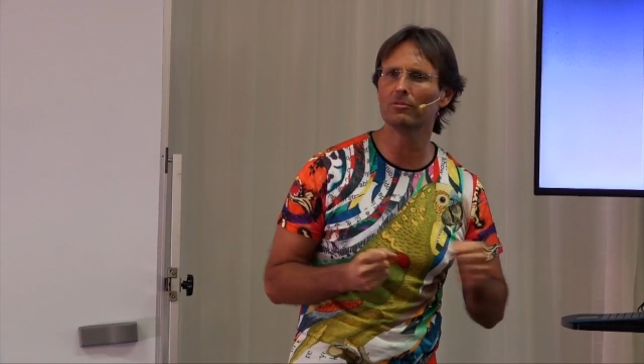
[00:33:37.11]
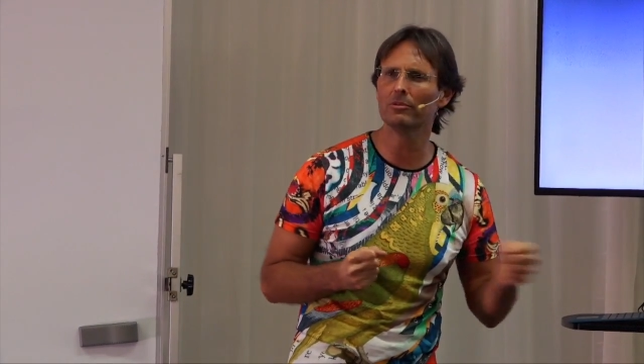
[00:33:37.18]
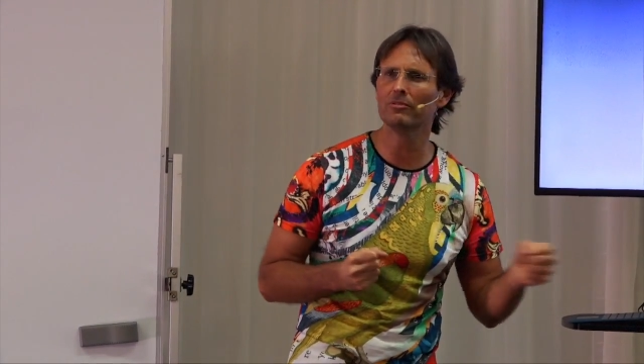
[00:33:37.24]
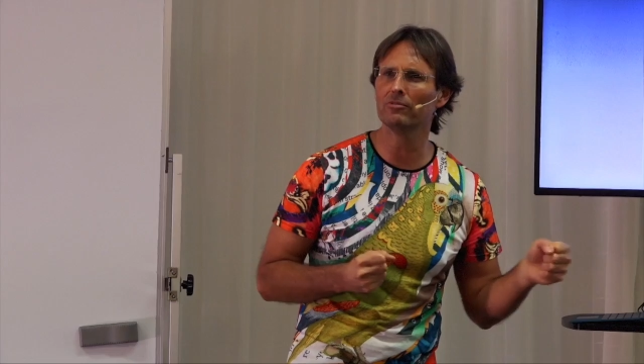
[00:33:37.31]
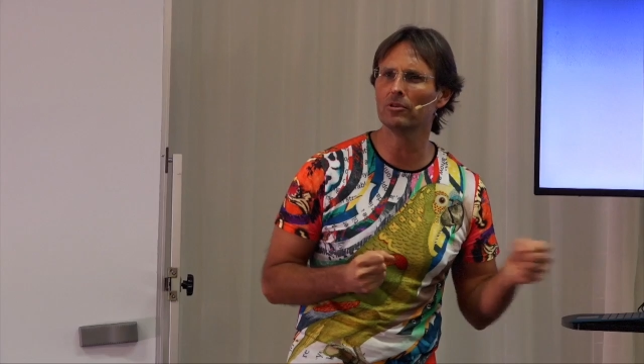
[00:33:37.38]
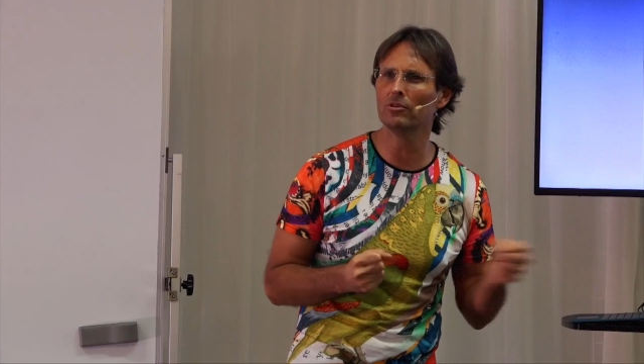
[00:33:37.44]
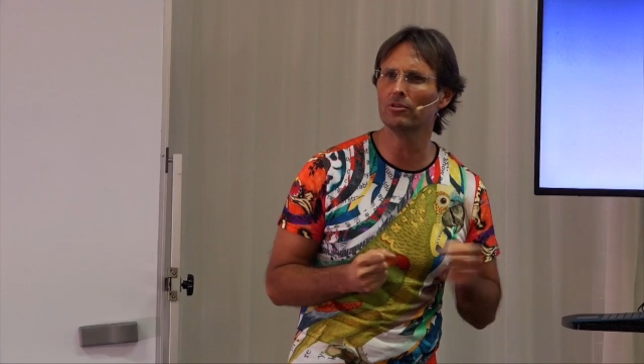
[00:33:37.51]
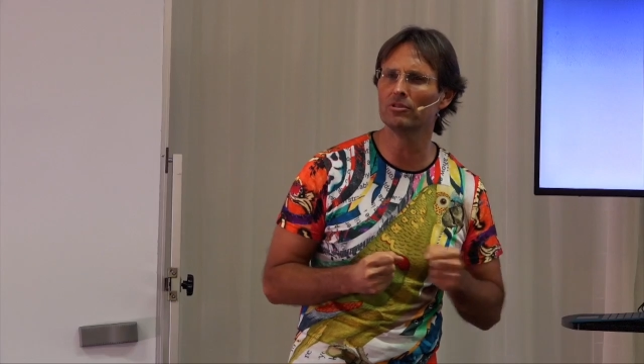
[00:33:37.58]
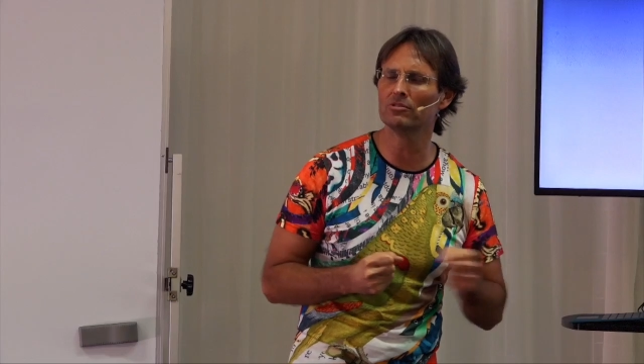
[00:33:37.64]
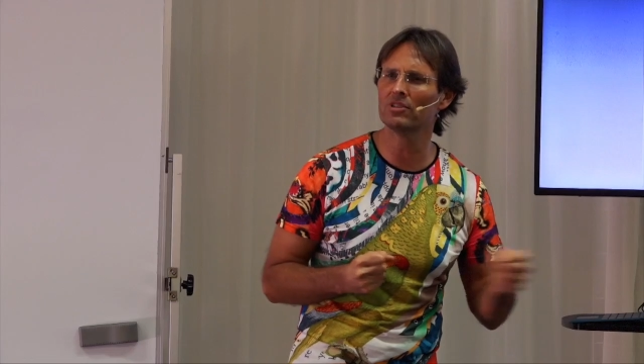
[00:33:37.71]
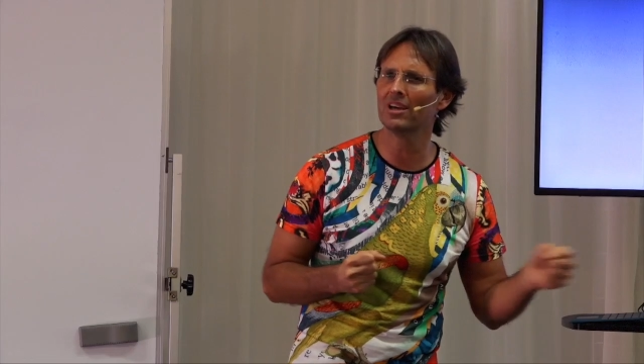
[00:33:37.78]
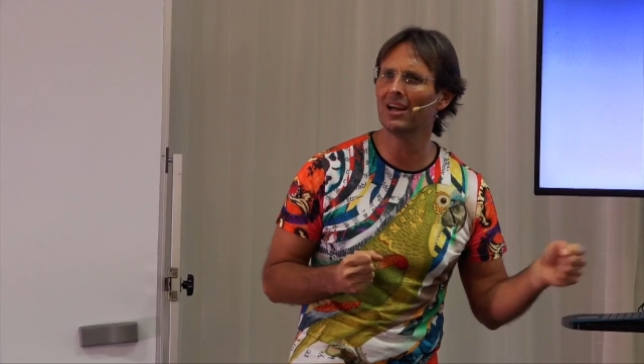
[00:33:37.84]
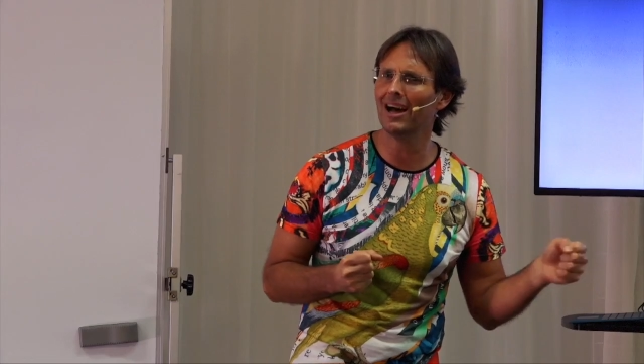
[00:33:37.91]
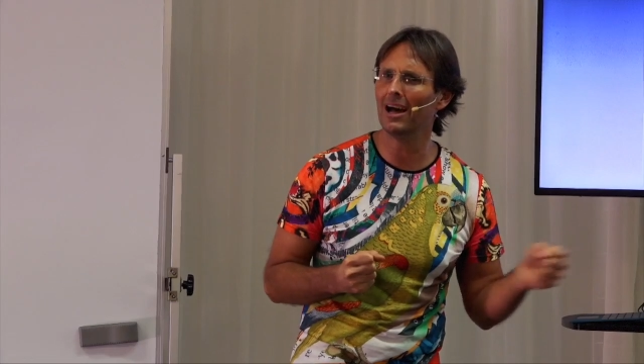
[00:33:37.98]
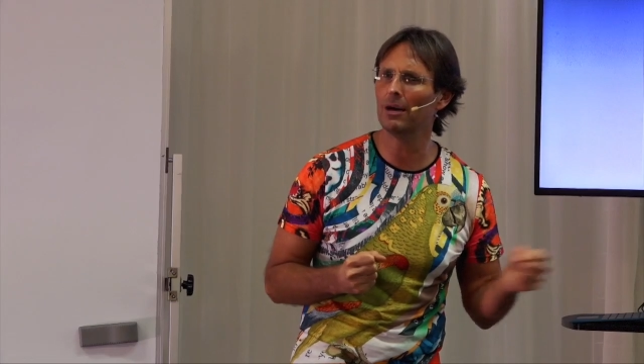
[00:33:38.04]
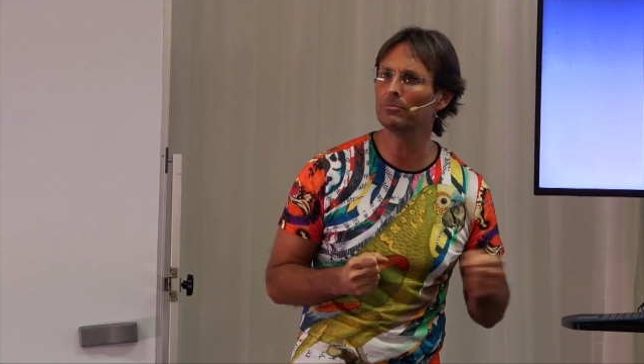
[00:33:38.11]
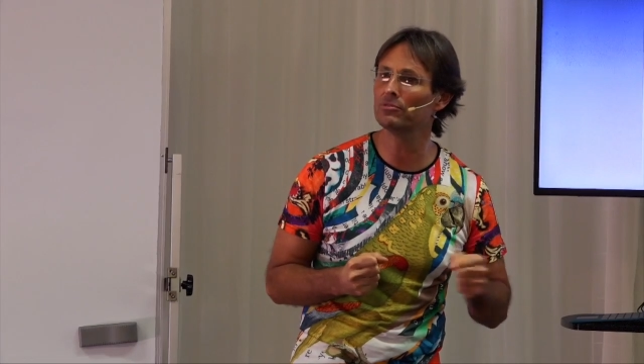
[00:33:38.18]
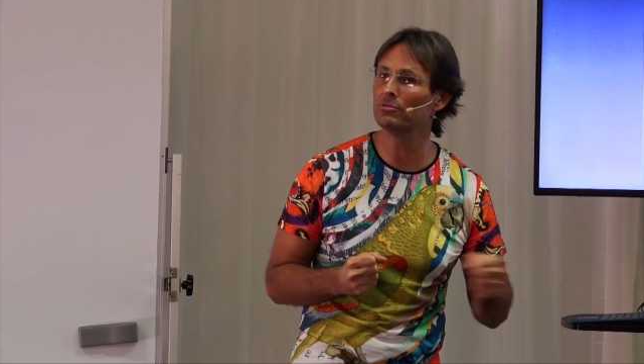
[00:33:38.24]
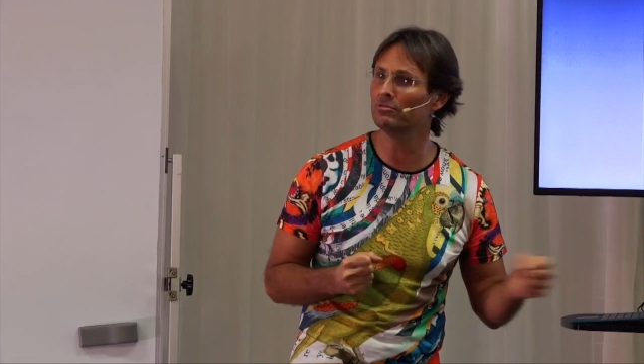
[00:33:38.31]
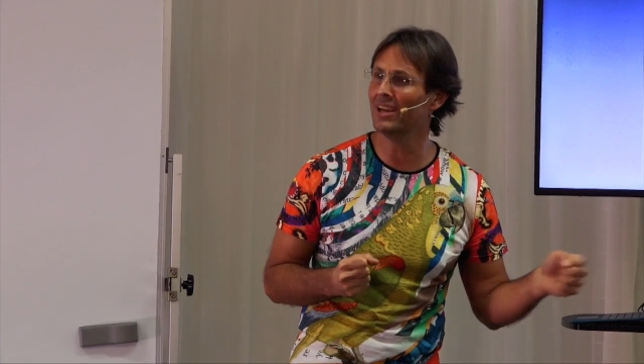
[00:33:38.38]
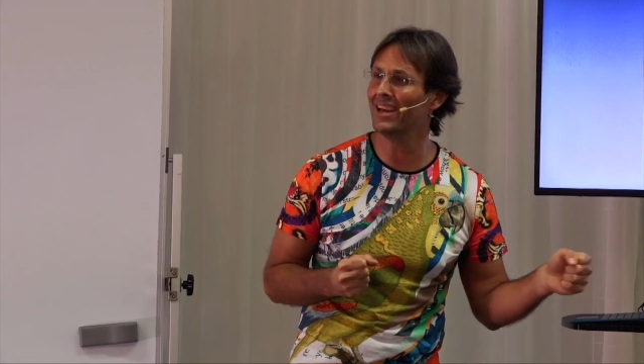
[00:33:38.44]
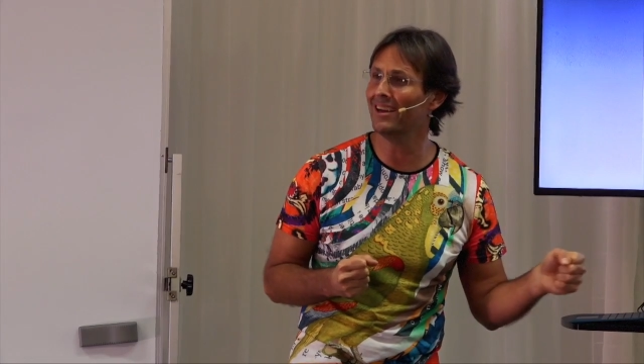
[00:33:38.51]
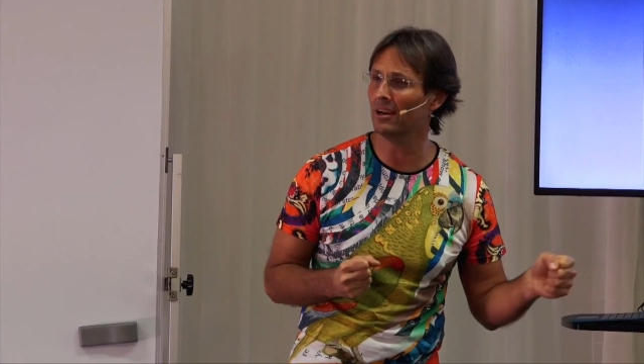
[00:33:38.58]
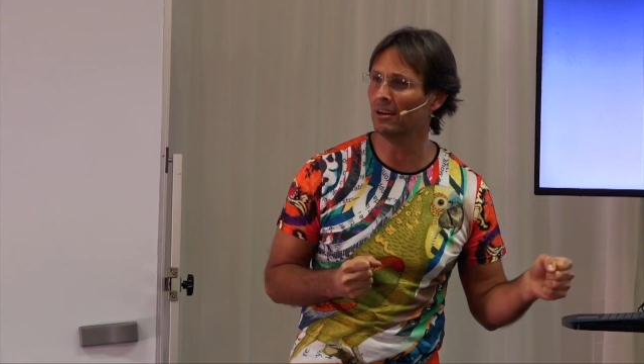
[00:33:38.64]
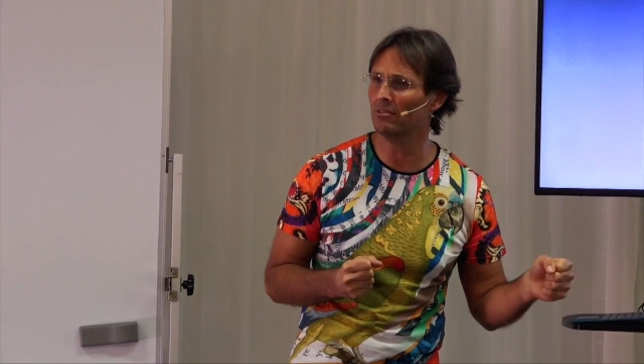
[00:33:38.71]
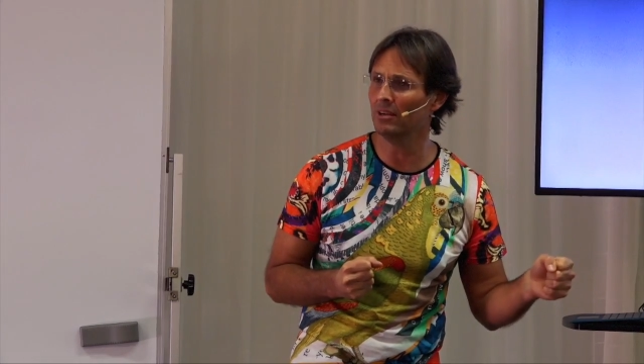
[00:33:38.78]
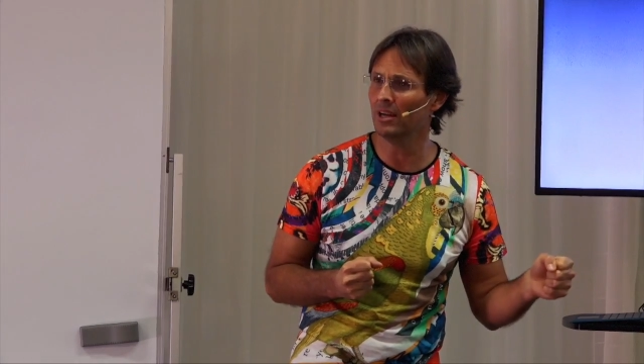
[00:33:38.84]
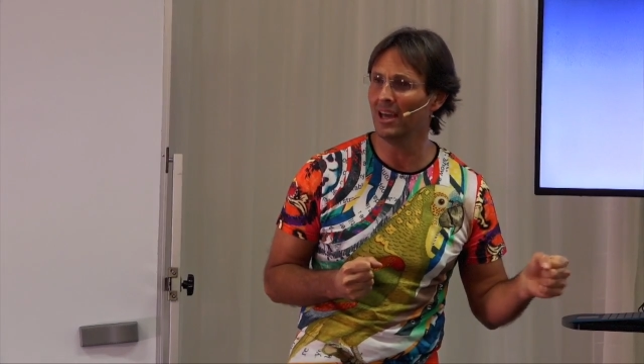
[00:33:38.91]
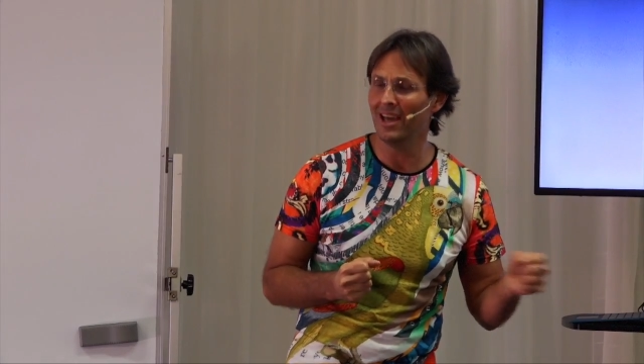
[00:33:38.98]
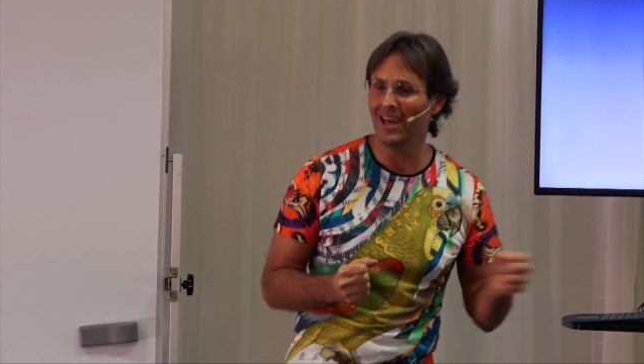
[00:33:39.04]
we've learnt up till now,